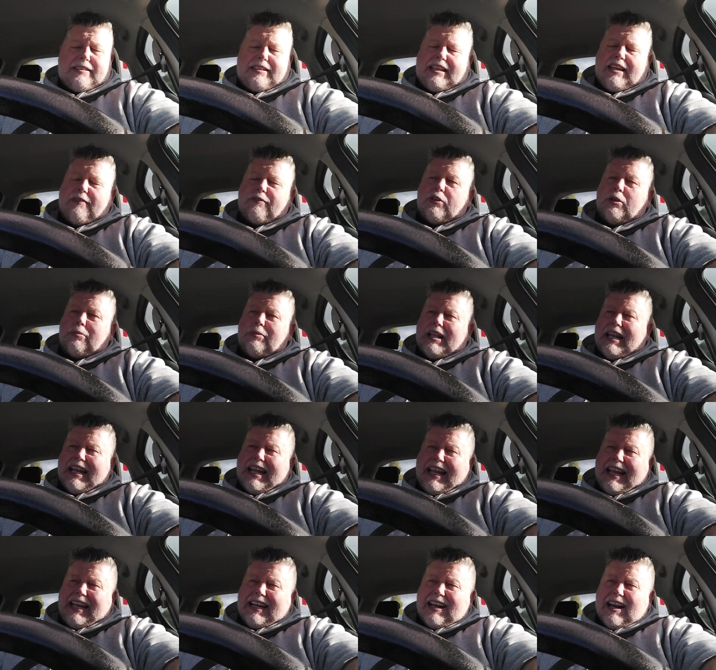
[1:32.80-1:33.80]
giving them the
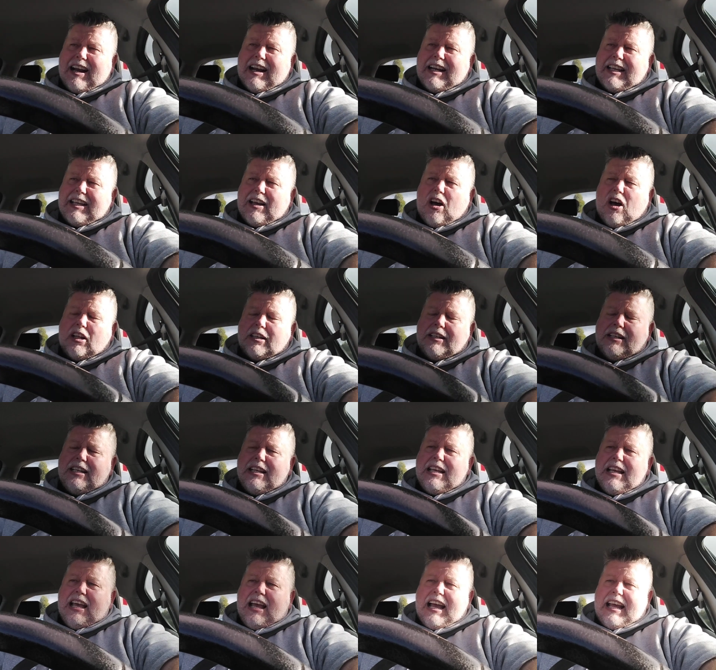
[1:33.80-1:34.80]
lead early on,
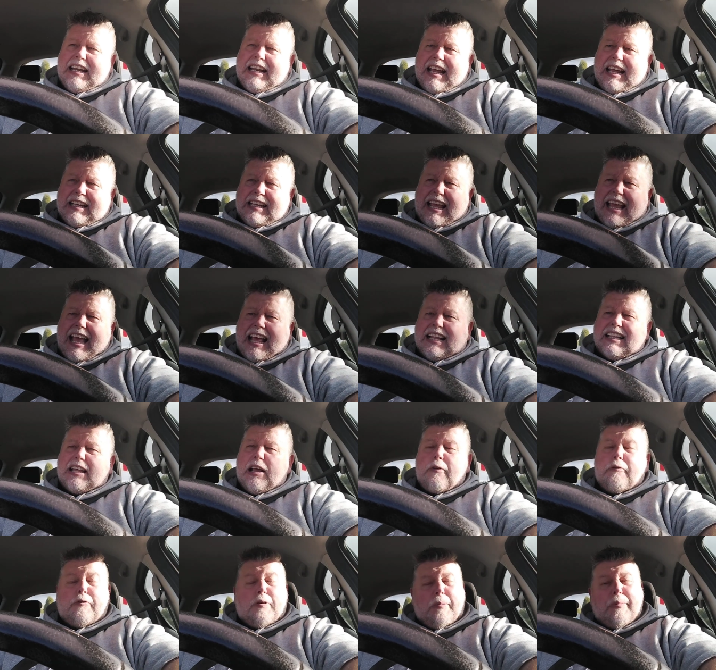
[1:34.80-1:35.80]
and then they held
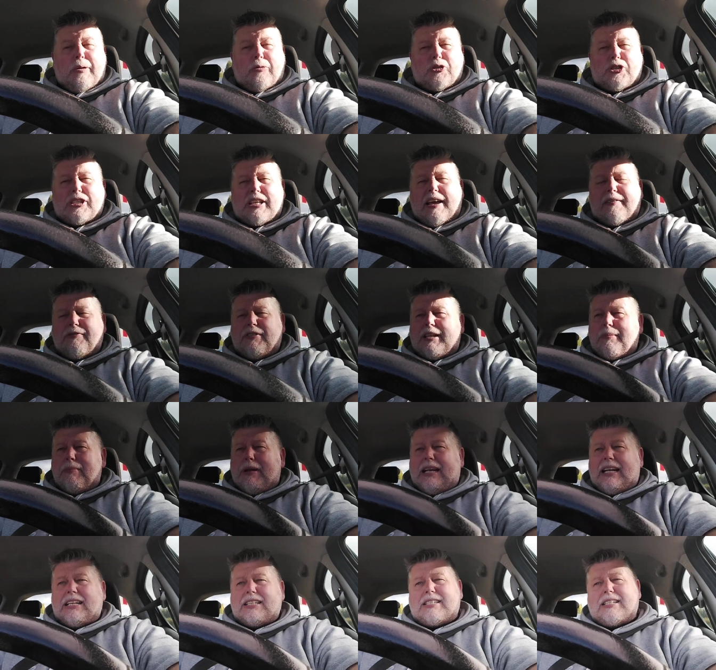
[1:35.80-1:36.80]
out for about 70
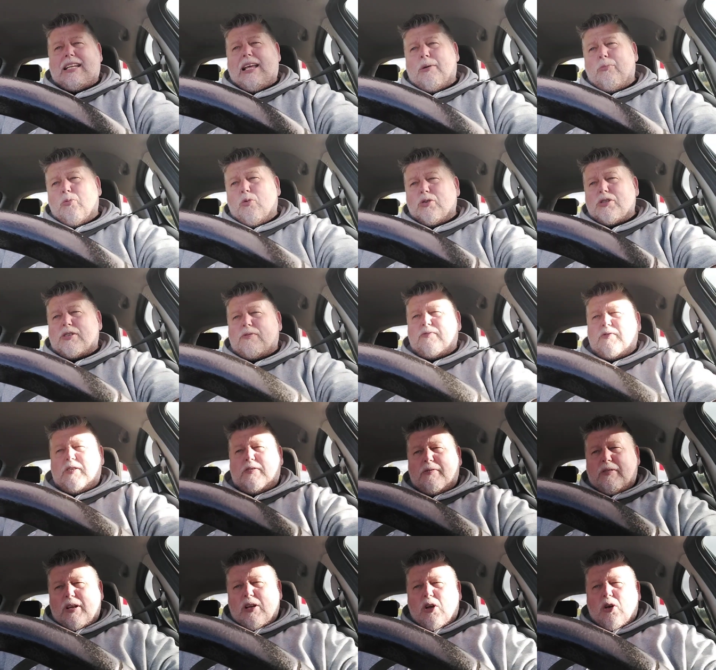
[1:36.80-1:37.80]
minutes, and then once
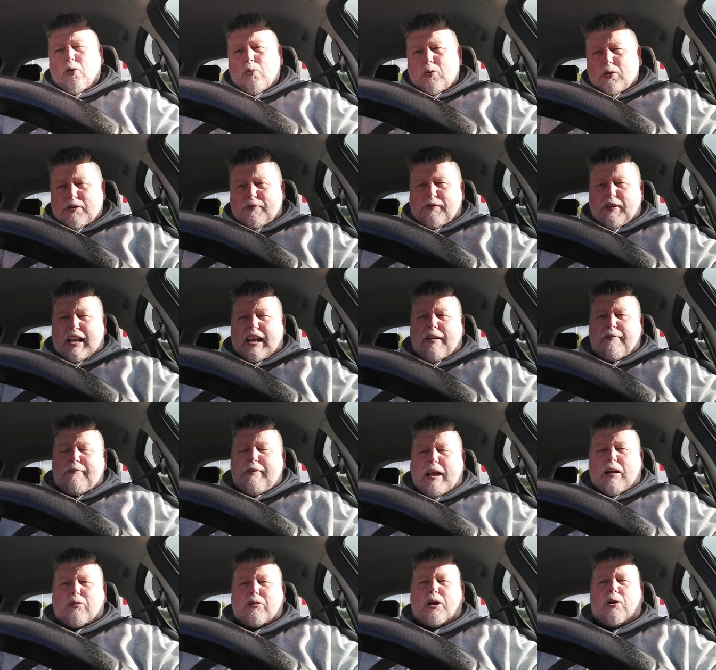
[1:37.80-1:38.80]
Villa
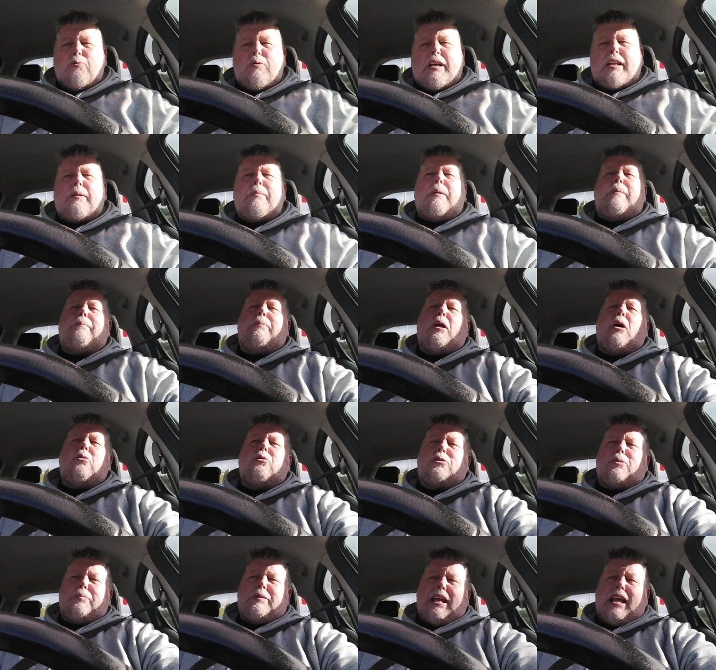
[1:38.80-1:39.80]
found their rhythm and
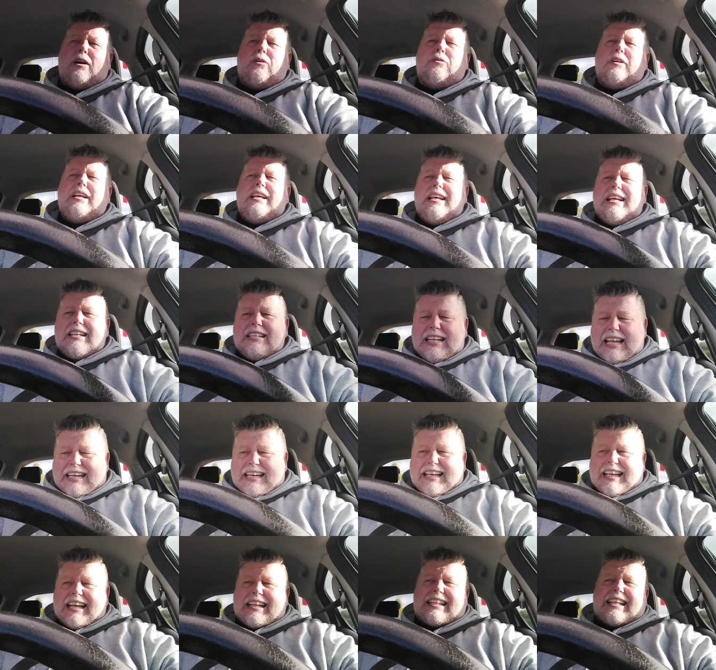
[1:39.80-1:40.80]
broke them down, then
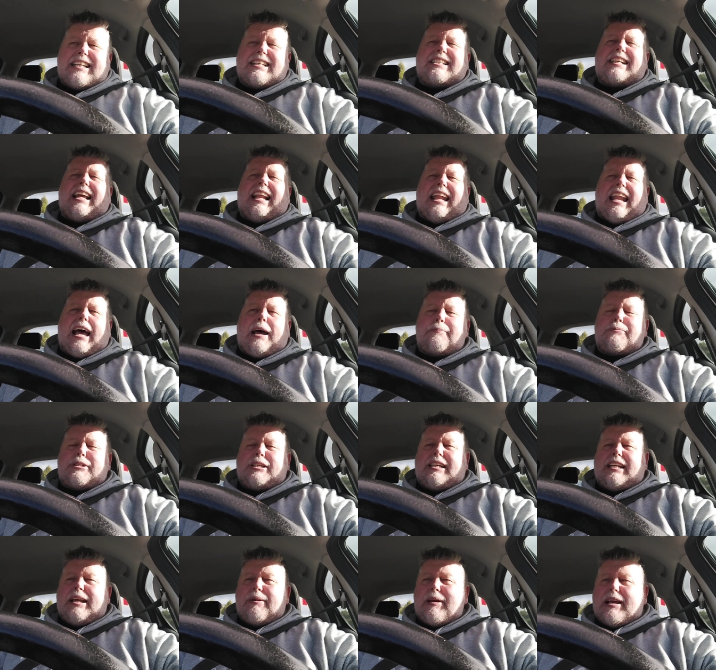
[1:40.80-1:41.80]
you get this collapse,
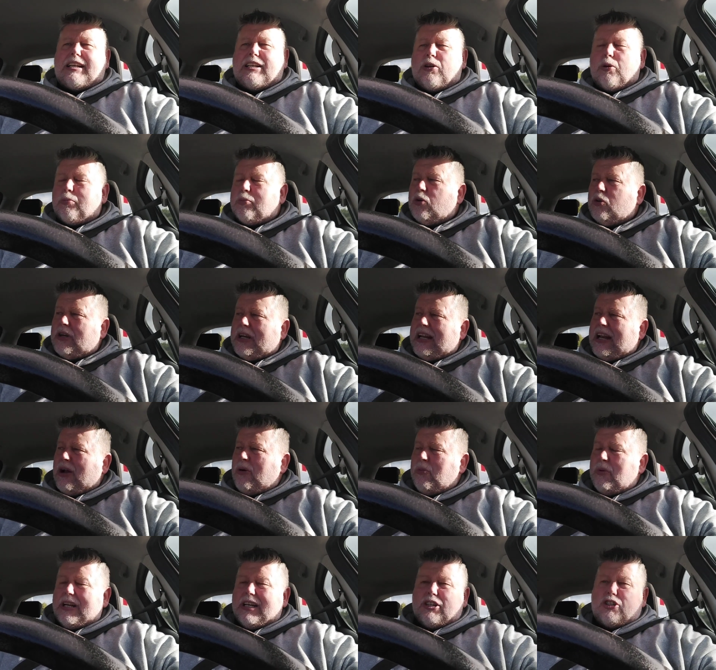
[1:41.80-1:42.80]
and they ended up running
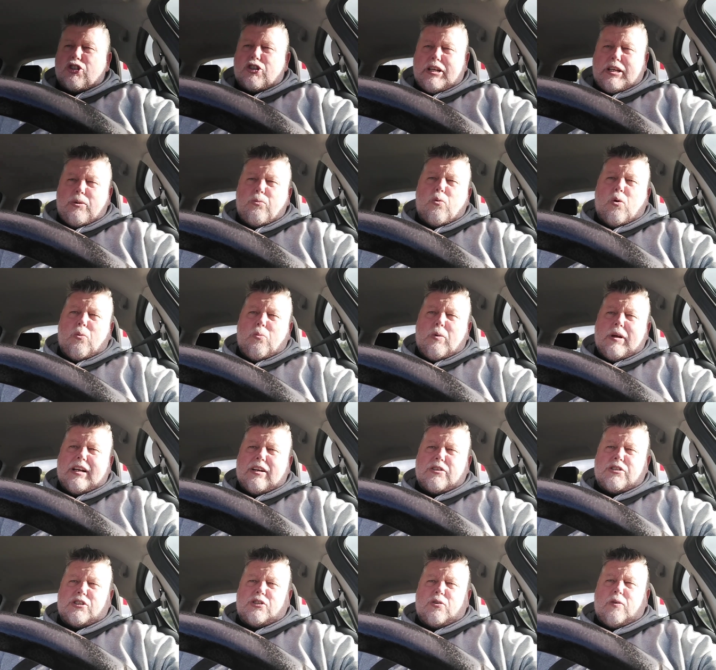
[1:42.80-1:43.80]
out winning 3-1
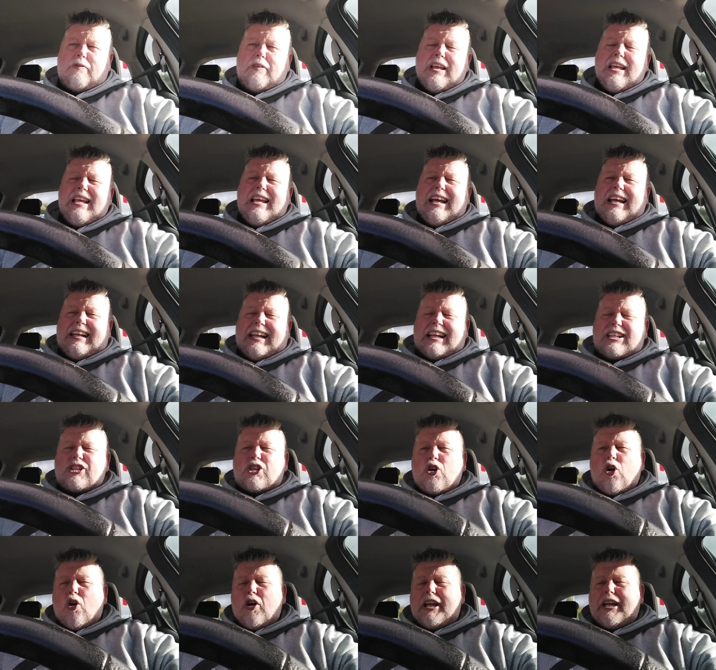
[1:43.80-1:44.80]
winners and stuff. And that's
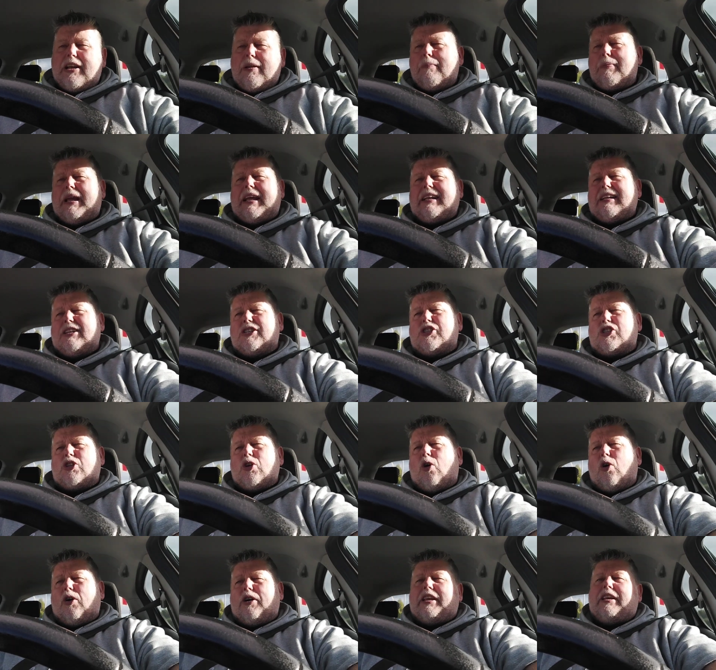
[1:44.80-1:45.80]
kind of been the
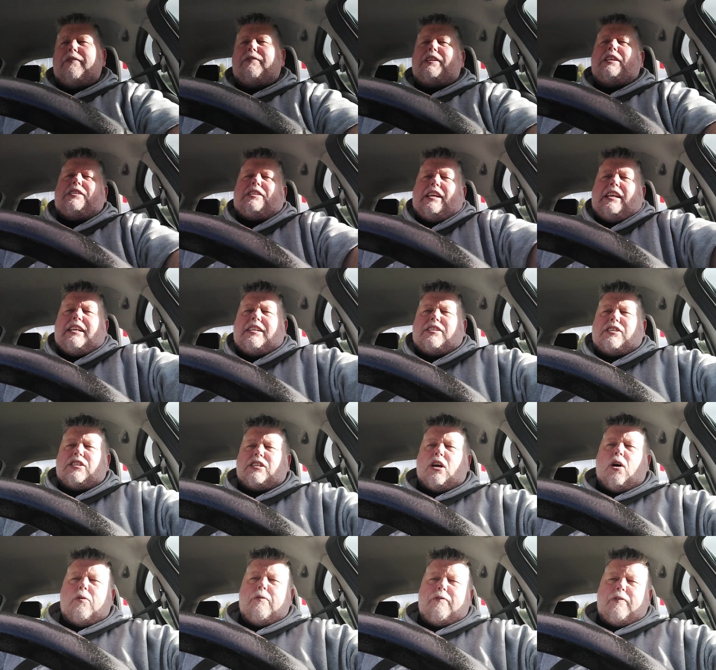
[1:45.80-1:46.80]
story of the season
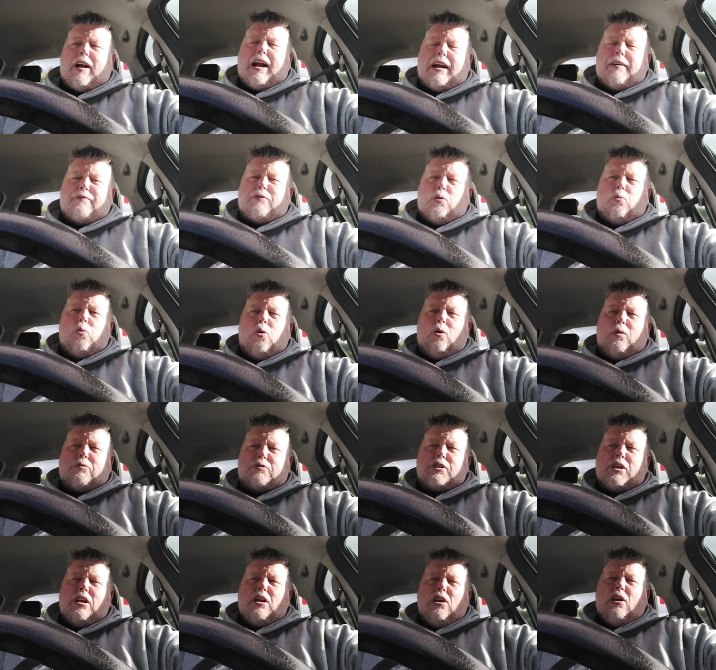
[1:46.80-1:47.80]
so far for Wolves.